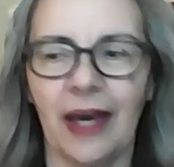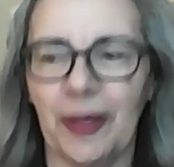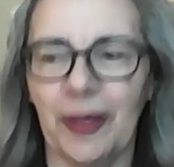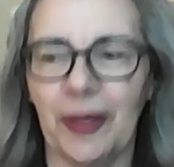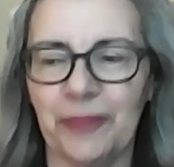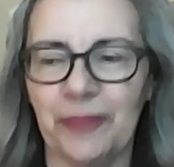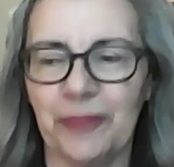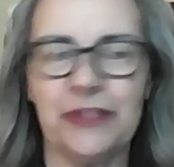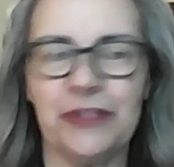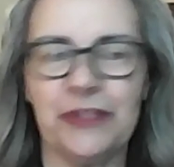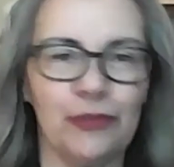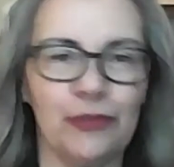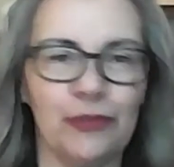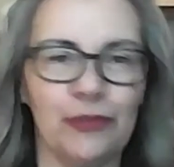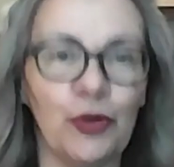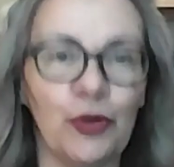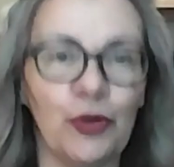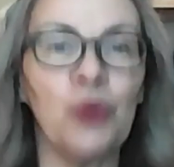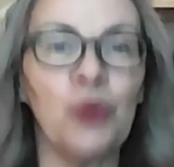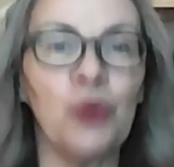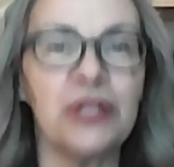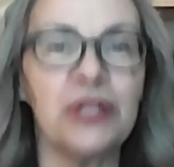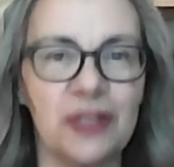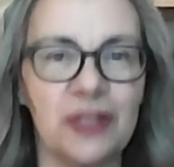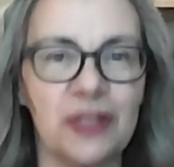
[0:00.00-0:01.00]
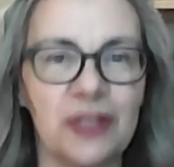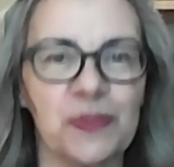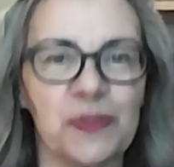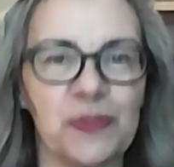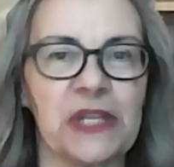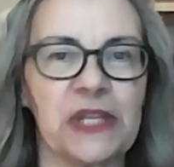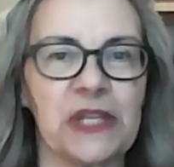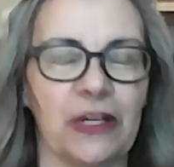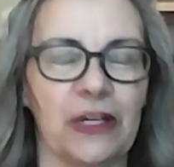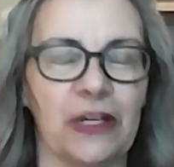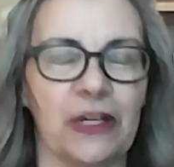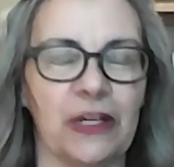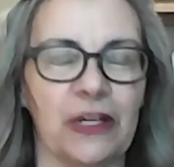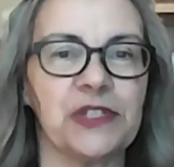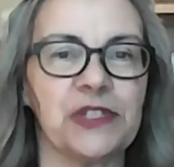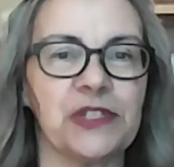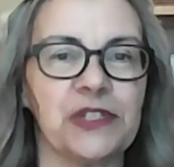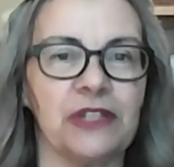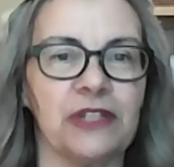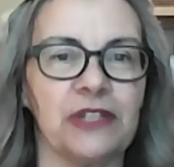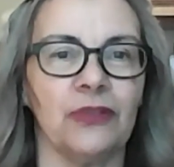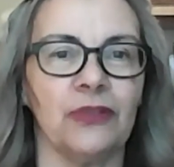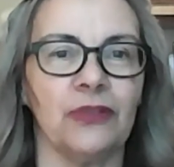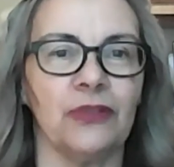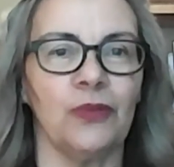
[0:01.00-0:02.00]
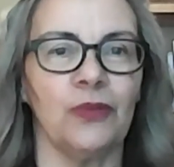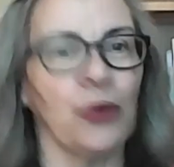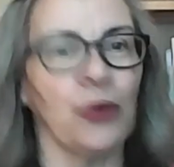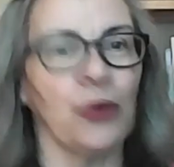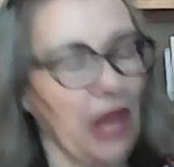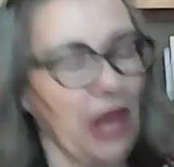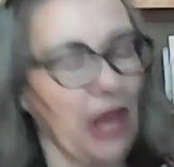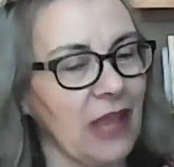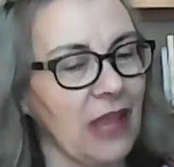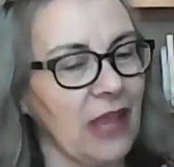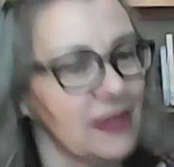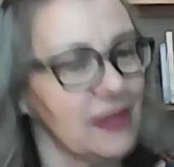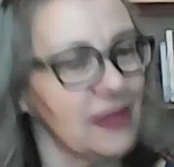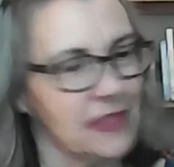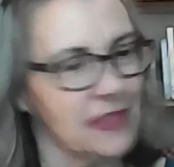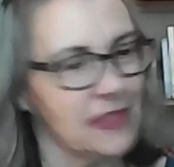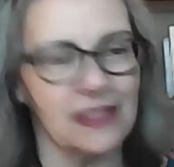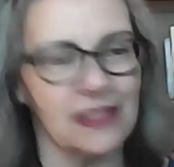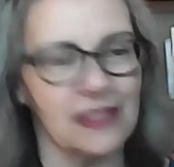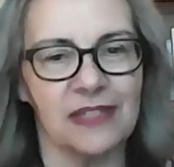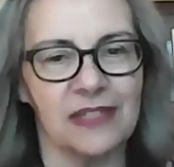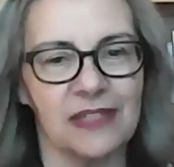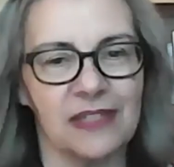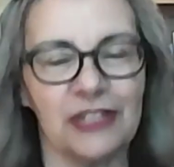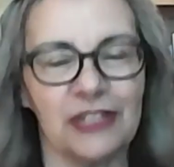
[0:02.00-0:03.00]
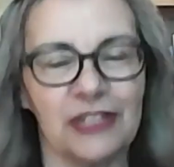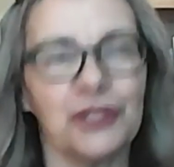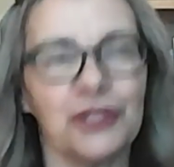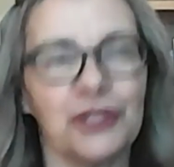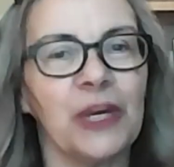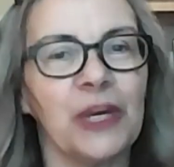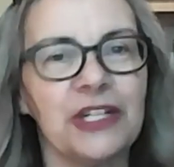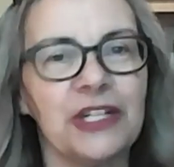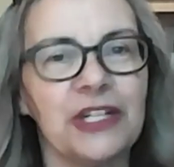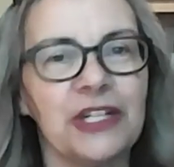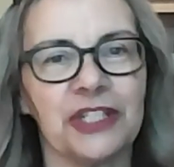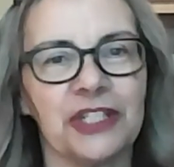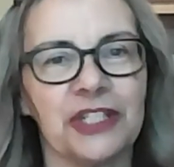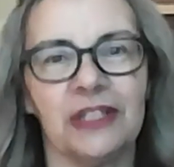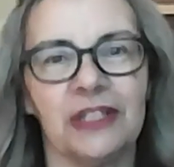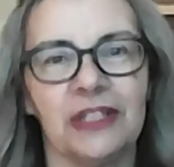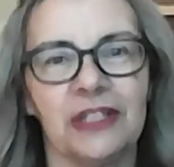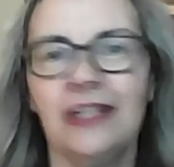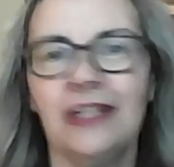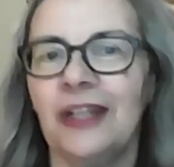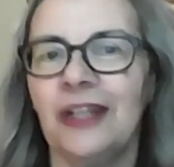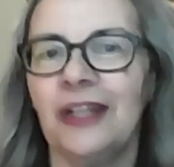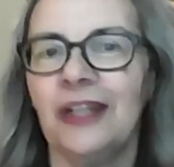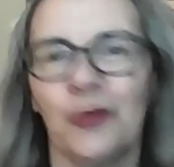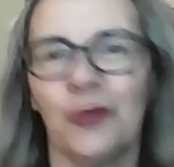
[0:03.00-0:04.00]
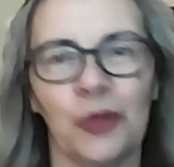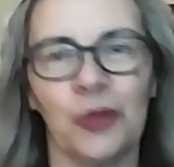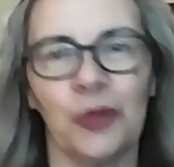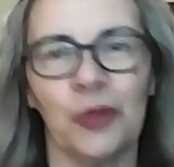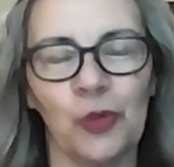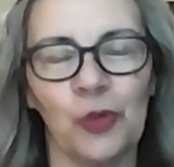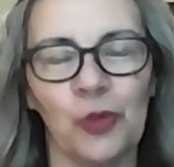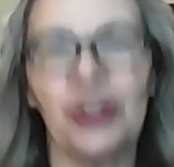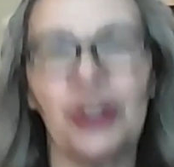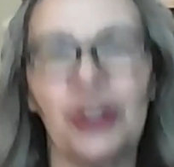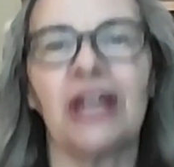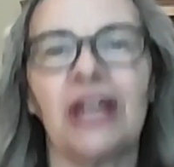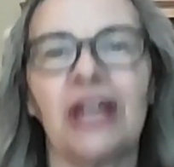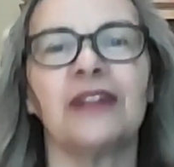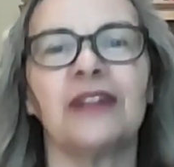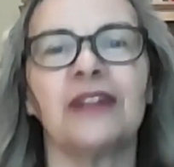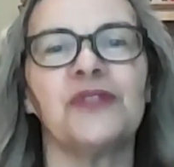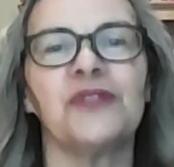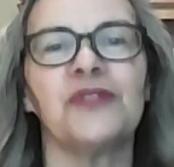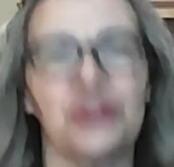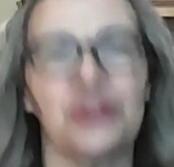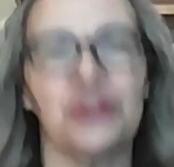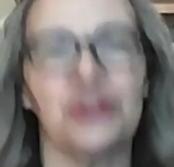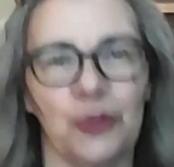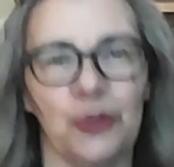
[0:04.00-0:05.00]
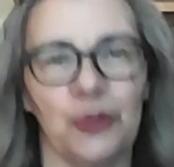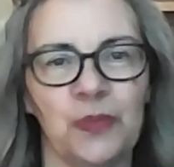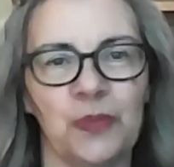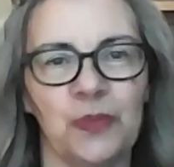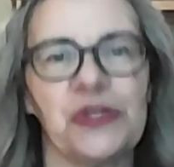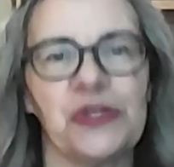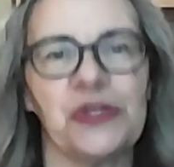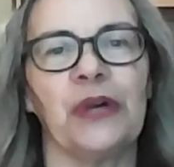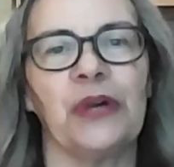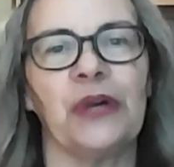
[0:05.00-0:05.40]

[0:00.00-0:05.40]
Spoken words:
devoted themselves to, okay, this is the situation, we're working on Zoom, so I